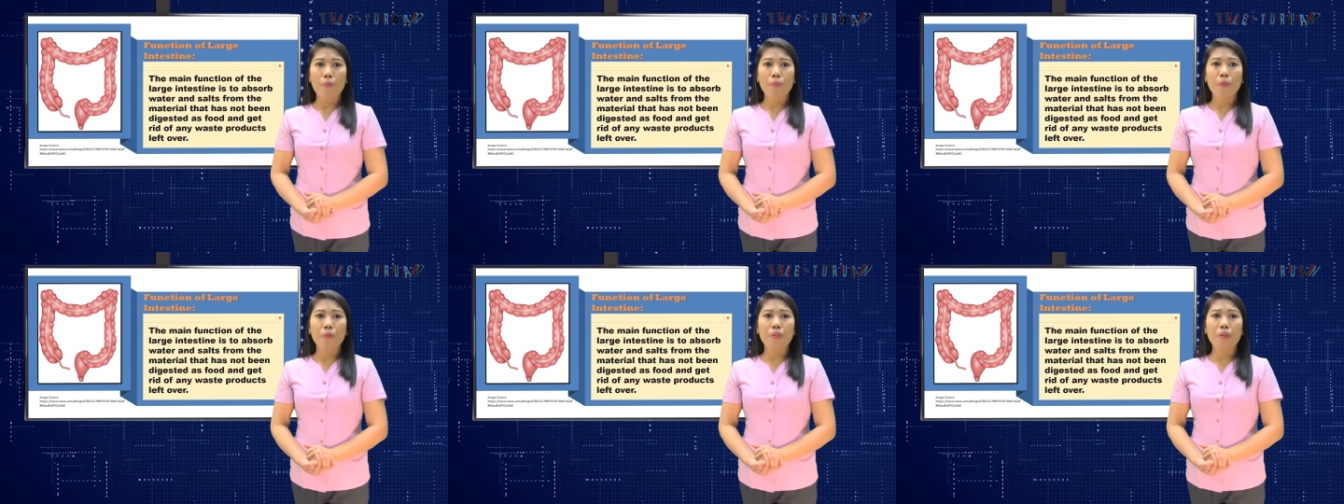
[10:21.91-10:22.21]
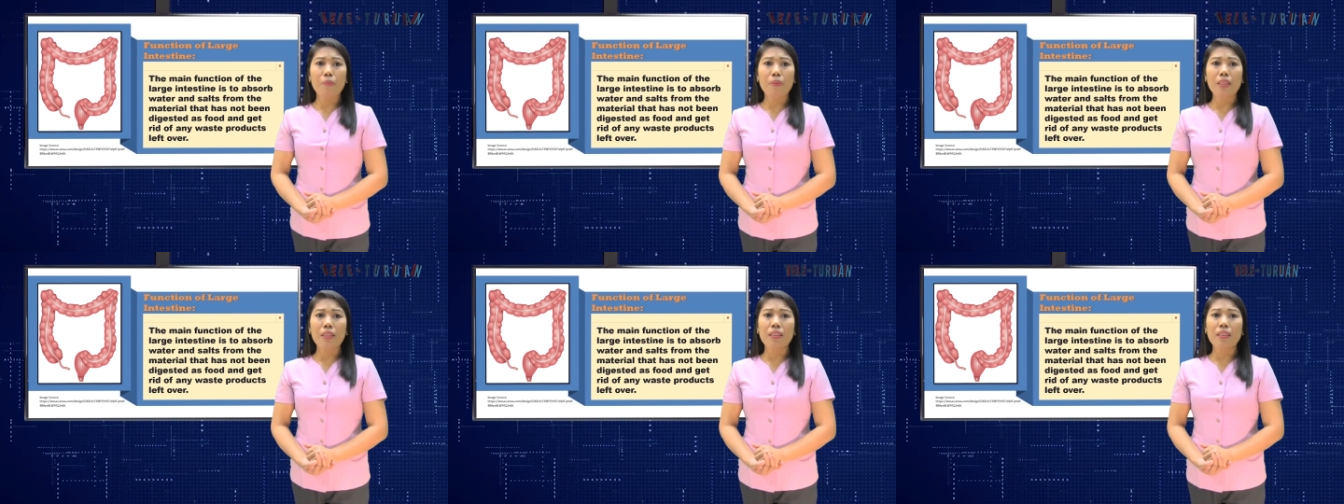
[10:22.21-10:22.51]
from
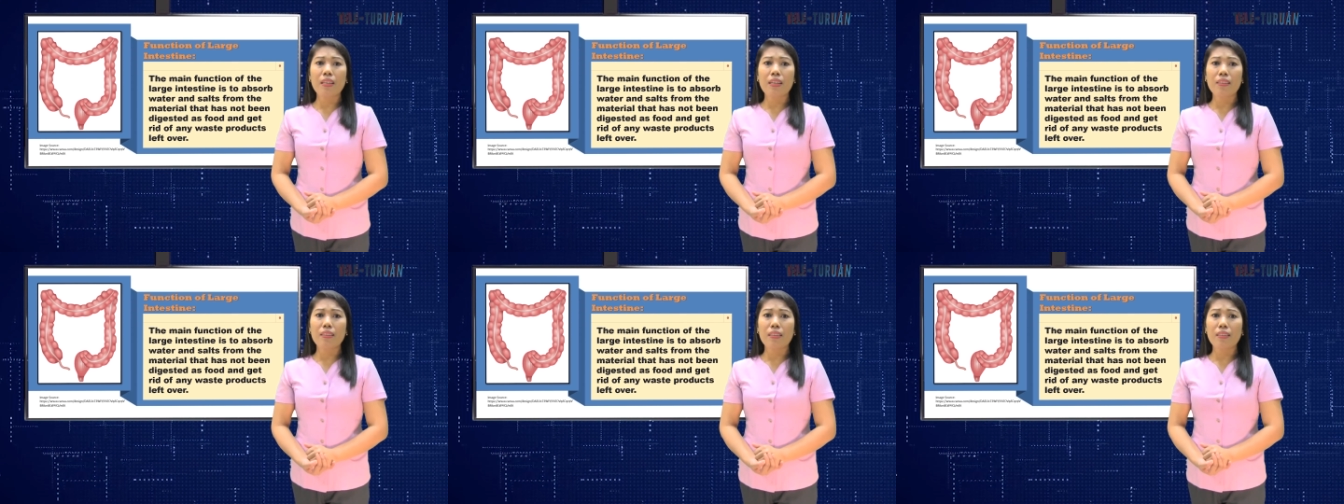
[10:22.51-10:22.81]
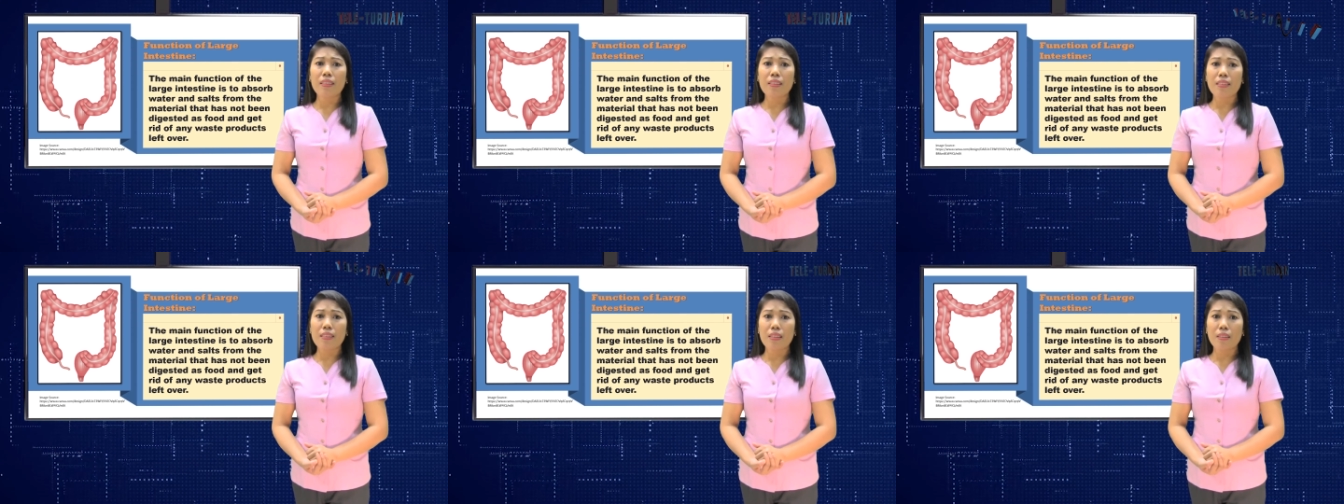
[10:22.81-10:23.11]
the material
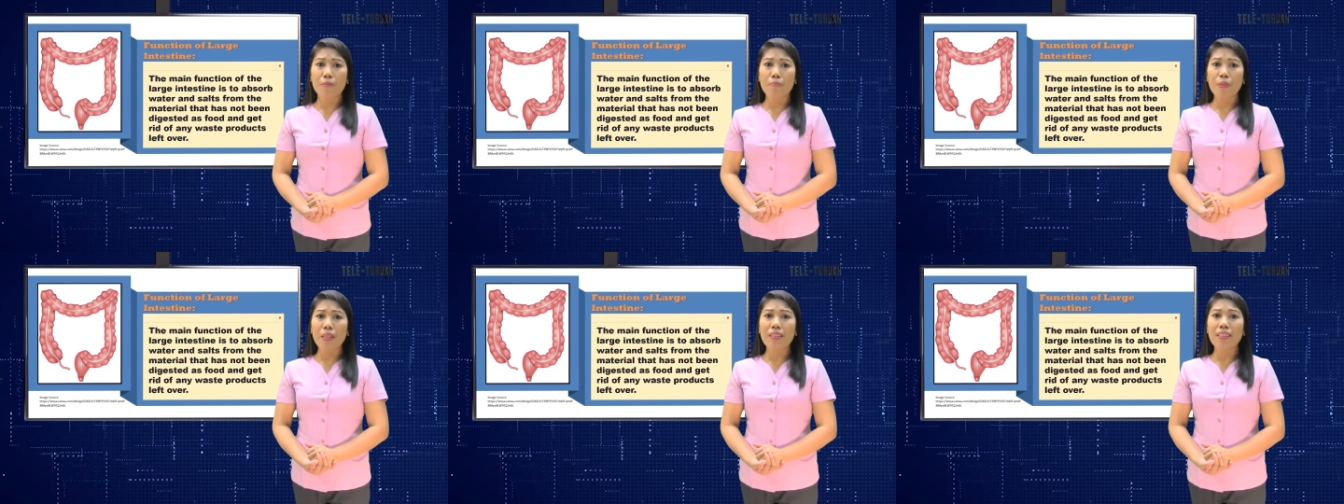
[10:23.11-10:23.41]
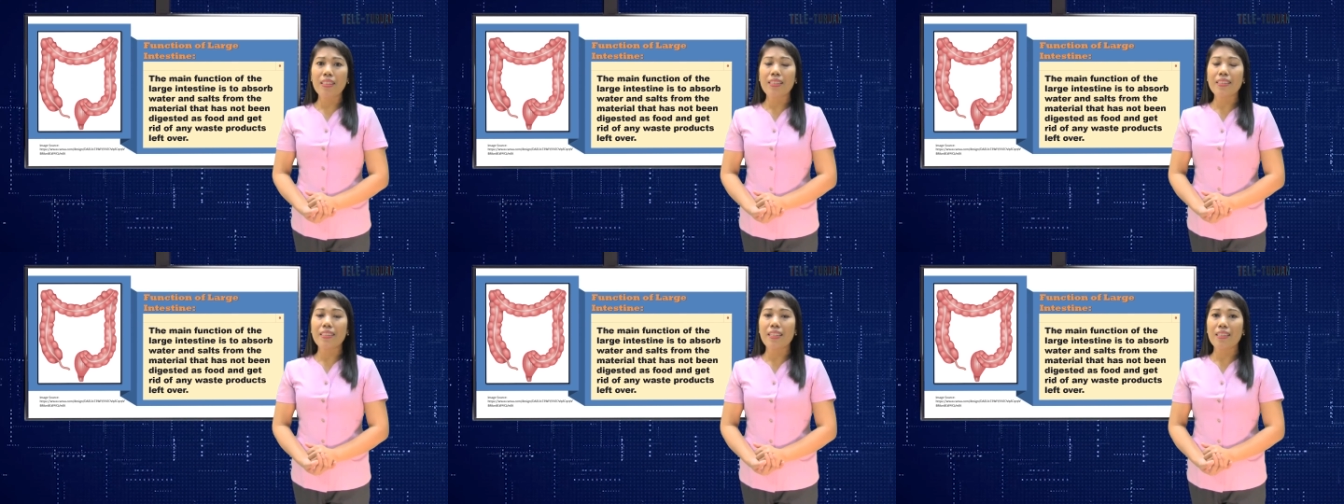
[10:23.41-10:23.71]
that has not
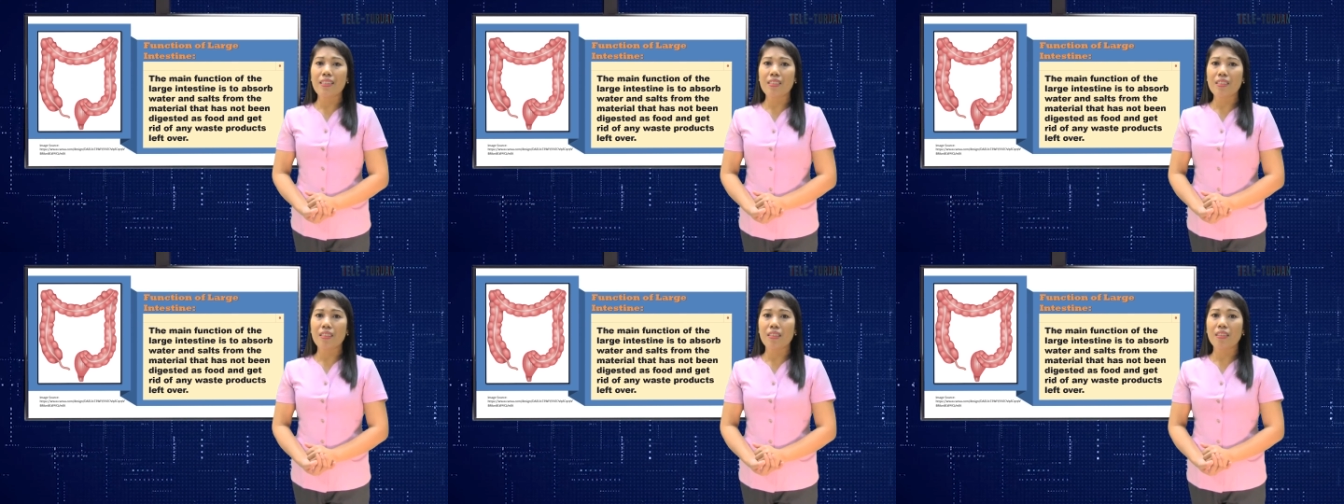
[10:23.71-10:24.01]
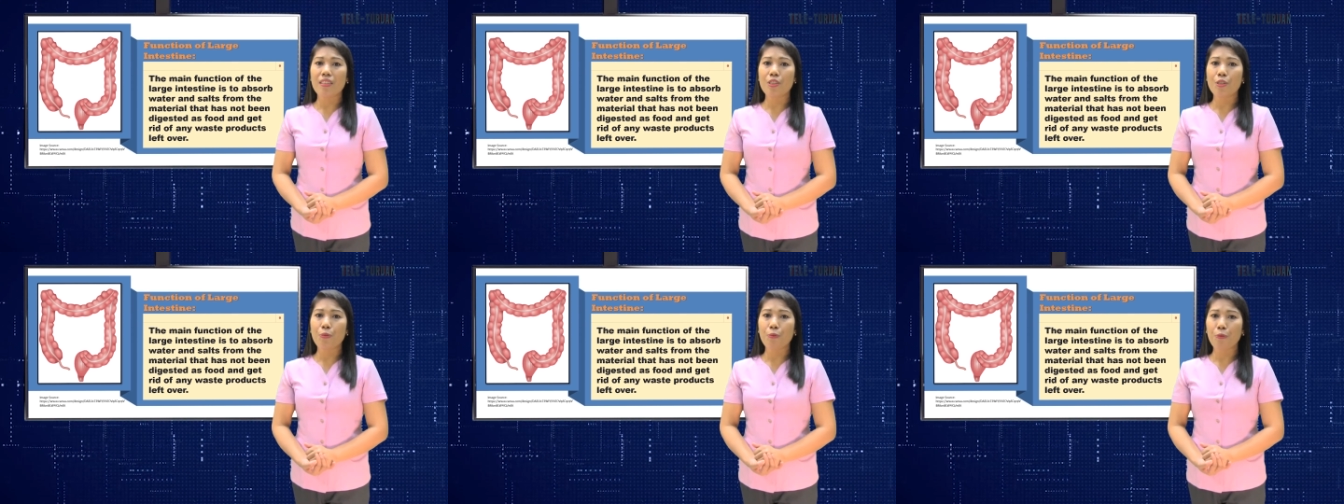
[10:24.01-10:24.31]
been
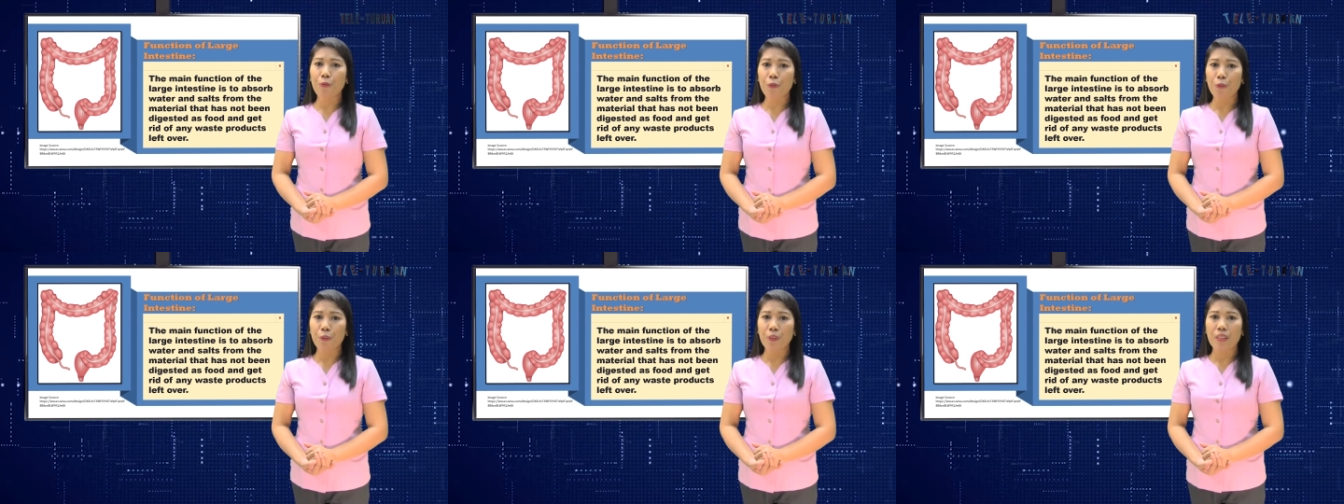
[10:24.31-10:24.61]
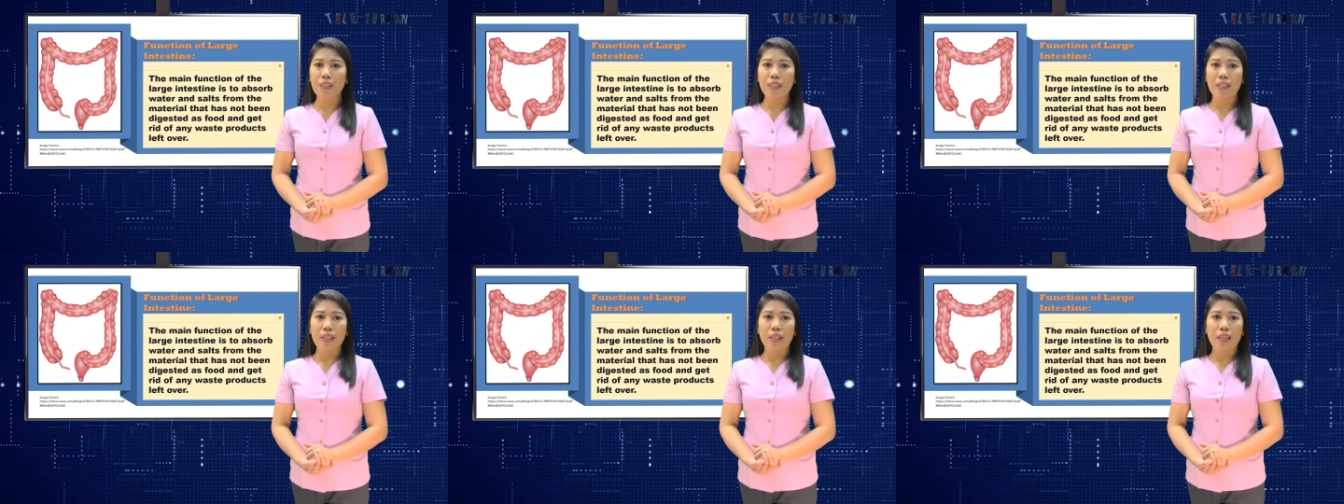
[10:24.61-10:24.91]
digested as
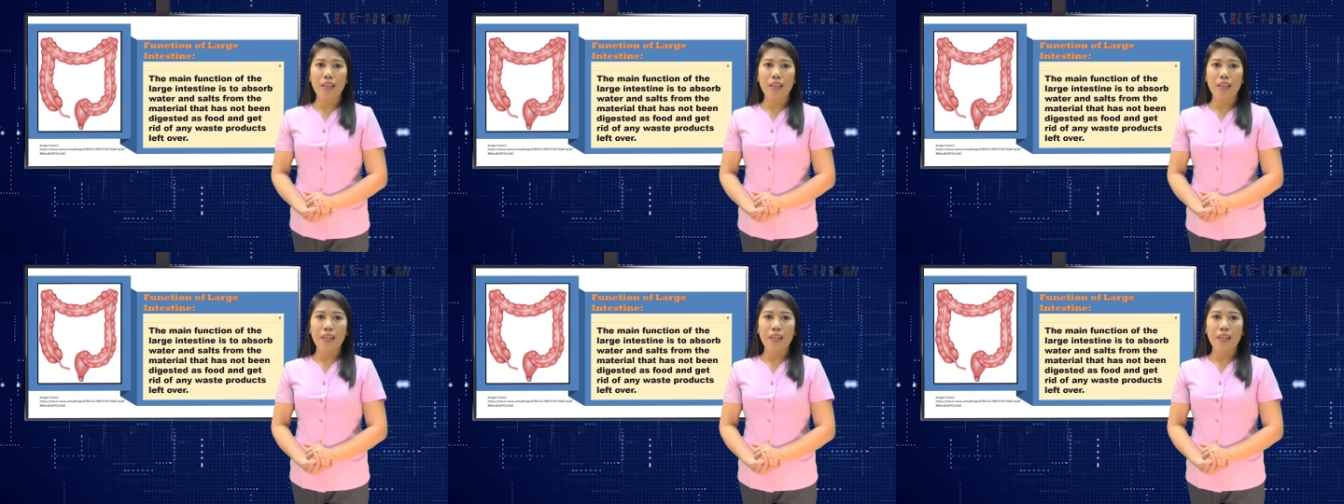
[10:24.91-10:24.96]
food